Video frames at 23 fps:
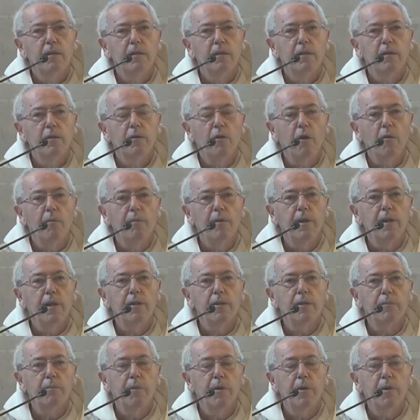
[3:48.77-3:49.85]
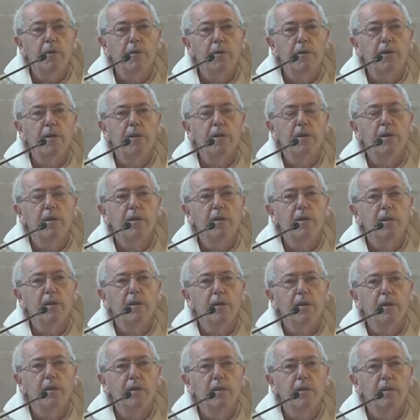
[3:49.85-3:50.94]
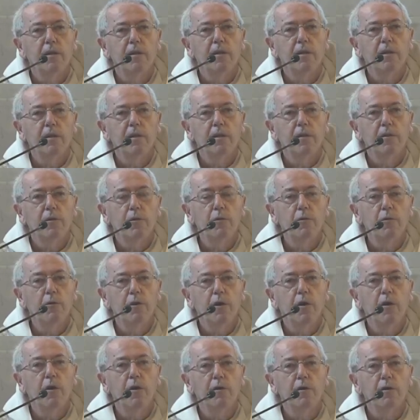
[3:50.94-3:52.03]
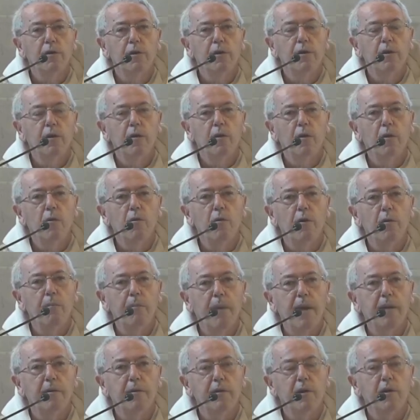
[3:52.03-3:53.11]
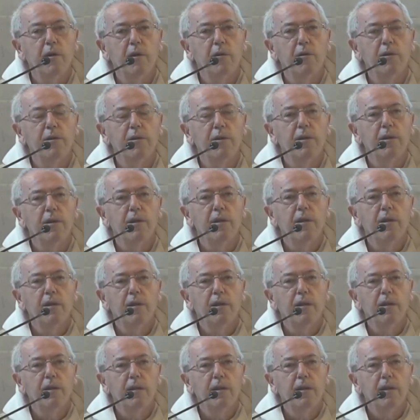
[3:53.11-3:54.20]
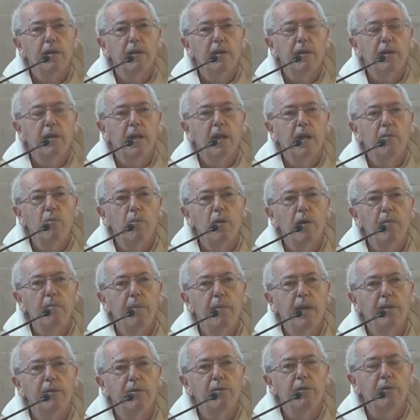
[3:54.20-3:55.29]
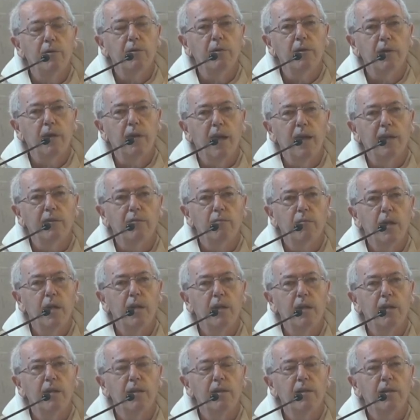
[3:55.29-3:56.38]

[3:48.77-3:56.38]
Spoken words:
Dominic spoke to God or about God, and we're meant to as well.